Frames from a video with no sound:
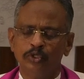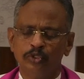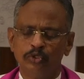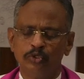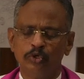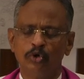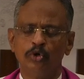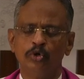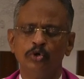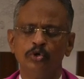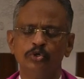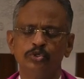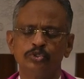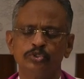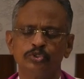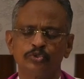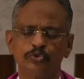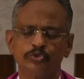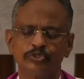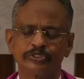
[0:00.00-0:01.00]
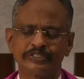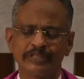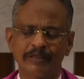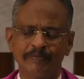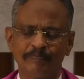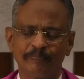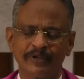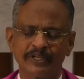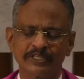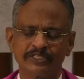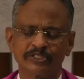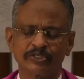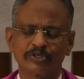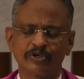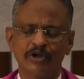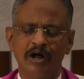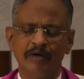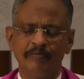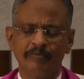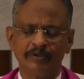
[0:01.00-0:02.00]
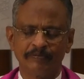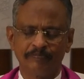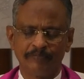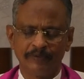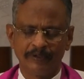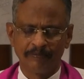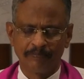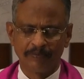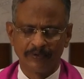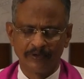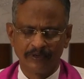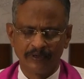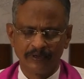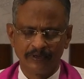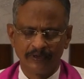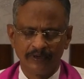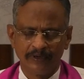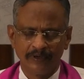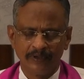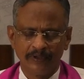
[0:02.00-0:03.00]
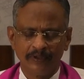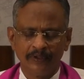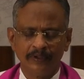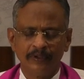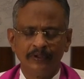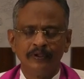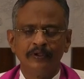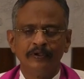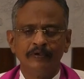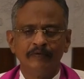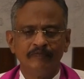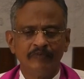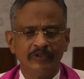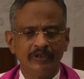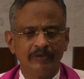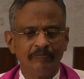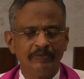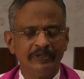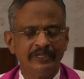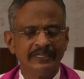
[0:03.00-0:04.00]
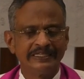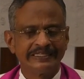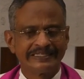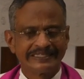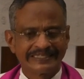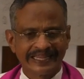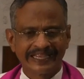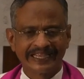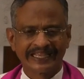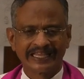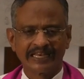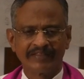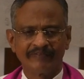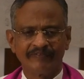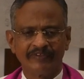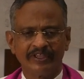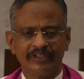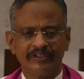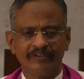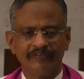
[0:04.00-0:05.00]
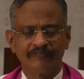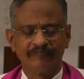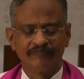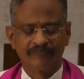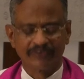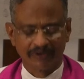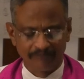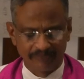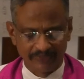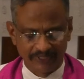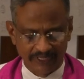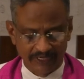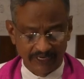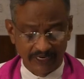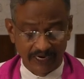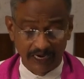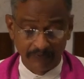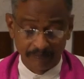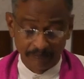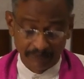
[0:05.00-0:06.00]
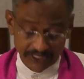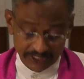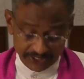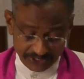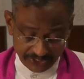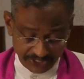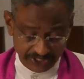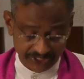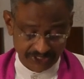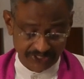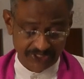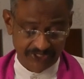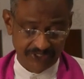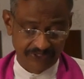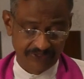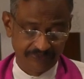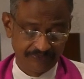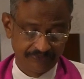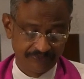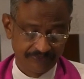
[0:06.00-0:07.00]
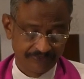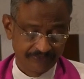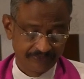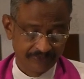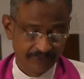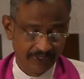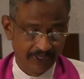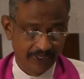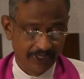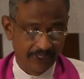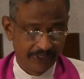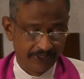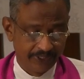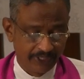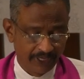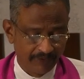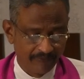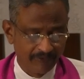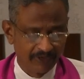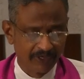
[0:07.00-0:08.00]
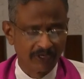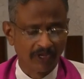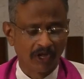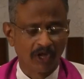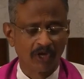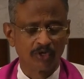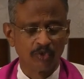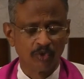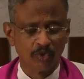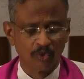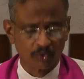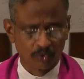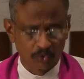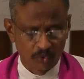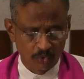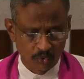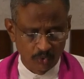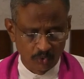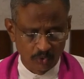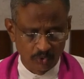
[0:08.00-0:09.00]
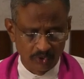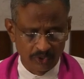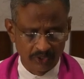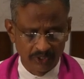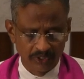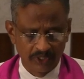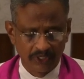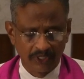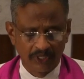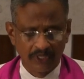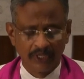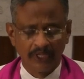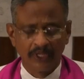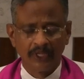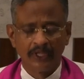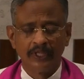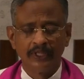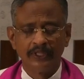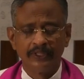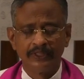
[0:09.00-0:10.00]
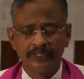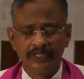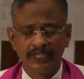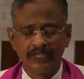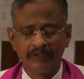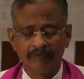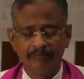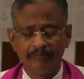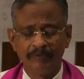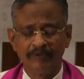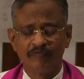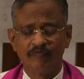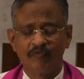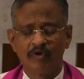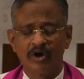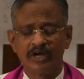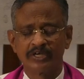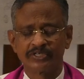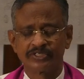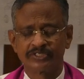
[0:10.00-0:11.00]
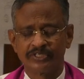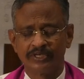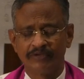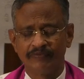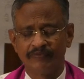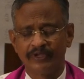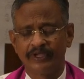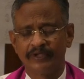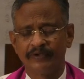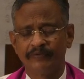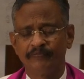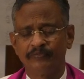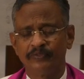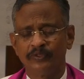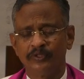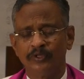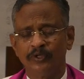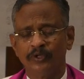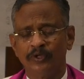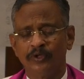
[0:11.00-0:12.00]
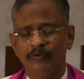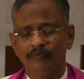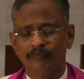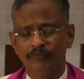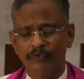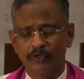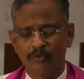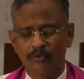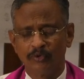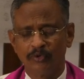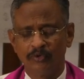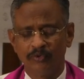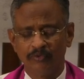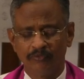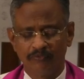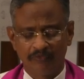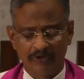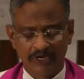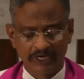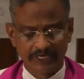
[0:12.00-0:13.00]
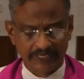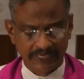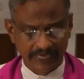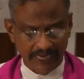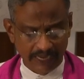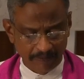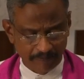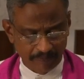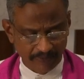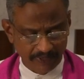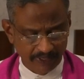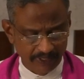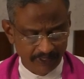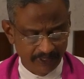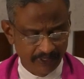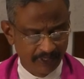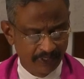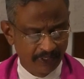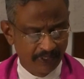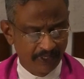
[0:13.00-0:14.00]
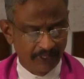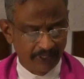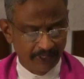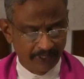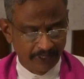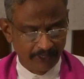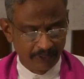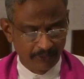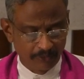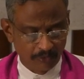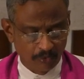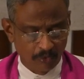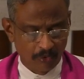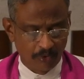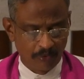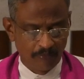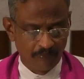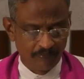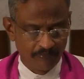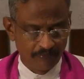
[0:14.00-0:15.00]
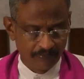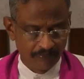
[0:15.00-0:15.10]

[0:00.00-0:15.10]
Those who suppress the common people will be taken away from their administration. They will not rule. They will be washed away. We know what happened in Rome.